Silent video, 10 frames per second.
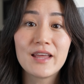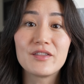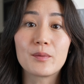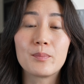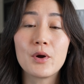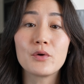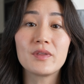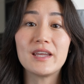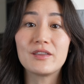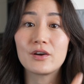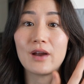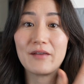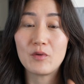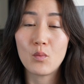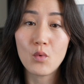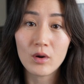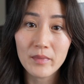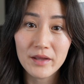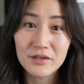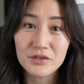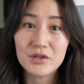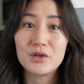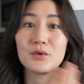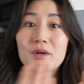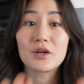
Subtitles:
they're both either have a warm undertone, a